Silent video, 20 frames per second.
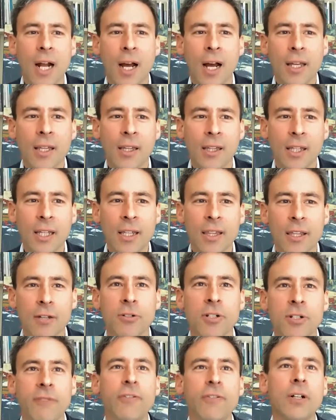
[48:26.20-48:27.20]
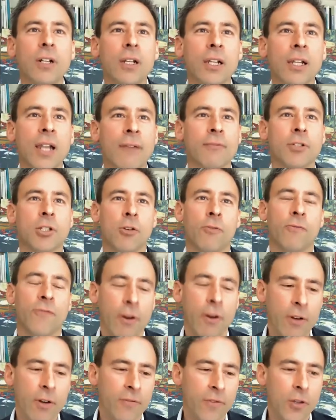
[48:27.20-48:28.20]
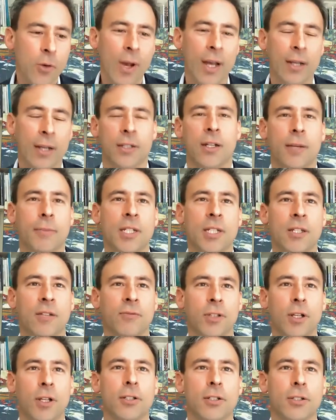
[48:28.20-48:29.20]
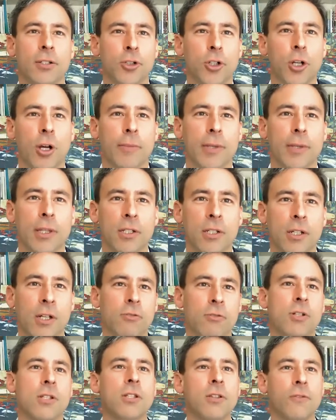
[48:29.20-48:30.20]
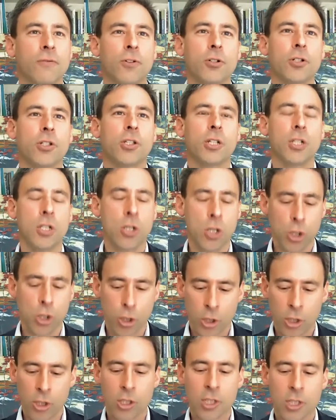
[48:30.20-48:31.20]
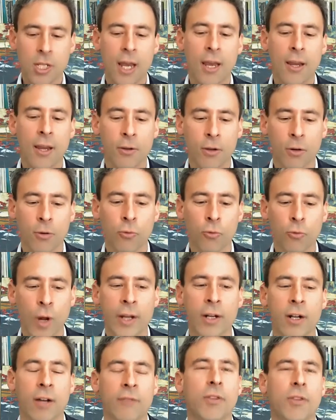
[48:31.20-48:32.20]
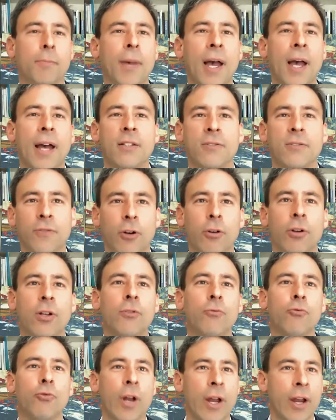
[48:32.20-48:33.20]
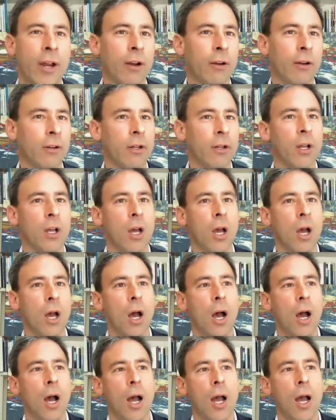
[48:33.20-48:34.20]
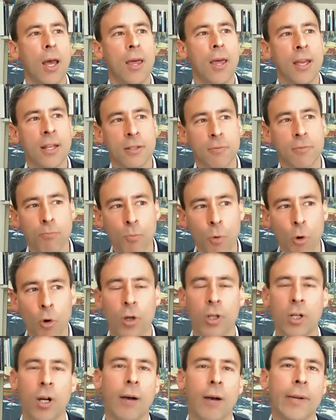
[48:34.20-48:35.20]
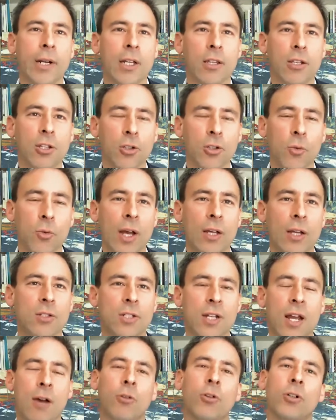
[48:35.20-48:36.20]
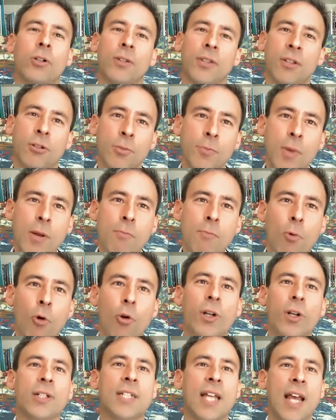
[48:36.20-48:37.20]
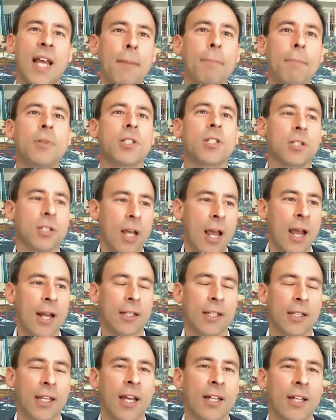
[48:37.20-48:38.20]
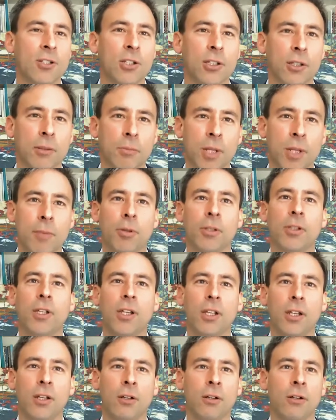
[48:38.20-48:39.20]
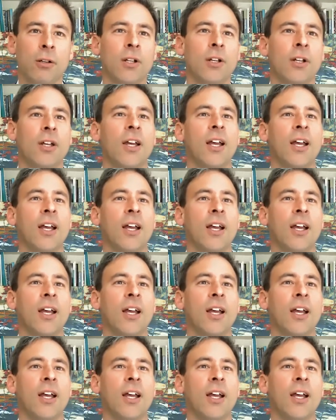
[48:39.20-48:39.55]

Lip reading: I think there are different levels. So very few academics have lost their job in this country. It's the first thing to say right off the bat. It's very rare. It's more common in the US. Now, there's been more attempts at canceling people here.